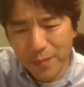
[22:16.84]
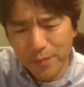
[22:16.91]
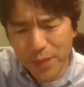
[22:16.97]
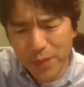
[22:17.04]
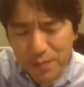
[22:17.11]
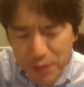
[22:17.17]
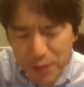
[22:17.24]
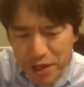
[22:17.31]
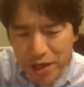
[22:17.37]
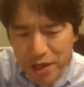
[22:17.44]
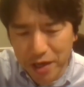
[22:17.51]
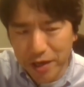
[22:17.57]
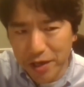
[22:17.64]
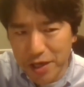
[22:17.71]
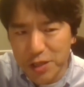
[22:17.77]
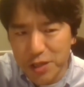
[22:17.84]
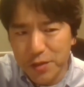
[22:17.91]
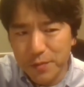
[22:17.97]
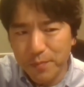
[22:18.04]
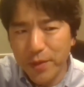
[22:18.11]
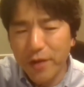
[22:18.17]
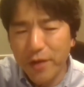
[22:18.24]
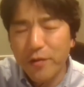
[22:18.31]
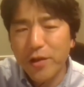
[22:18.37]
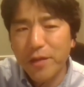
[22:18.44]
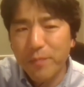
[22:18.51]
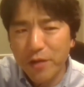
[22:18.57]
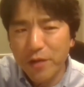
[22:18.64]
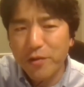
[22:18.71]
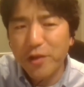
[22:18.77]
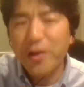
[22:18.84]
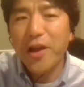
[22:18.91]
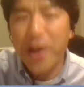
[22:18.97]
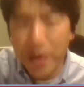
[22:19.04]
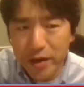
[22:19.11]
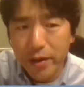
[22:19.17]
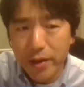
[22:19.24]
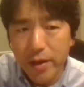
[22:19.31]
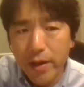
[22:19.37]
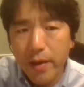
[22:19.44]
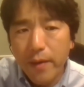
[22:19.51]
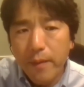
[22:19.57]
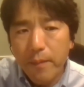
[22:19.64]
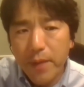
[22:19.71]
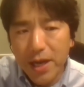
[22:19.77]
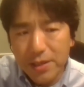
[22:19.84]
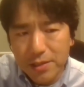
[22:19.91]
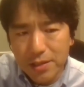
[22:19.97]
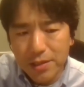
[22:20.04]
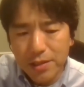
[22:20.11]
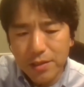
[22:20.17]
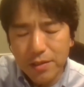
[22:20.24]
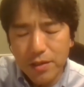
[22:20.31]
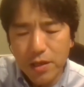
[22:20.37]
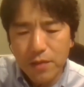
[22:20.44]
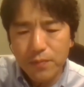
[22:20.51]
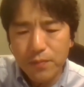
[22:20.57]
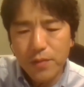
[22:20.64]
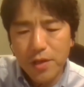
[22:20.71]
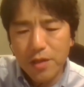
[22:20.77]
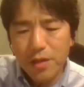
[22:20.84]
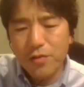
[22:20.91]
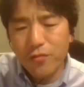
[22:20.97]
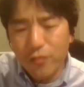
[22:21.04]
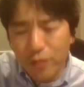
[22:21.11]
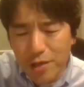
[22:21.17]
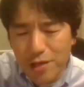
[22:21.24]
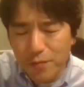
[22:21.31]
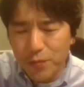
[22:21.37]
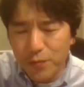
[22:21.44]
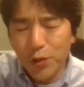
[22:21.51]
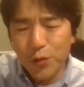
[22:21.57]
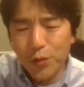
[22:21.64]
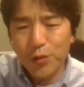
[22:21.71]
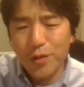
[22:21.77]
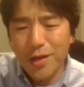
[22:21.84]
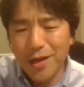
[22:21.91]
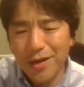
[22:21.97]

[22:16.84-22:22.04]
BPA is very, very rare. But if we select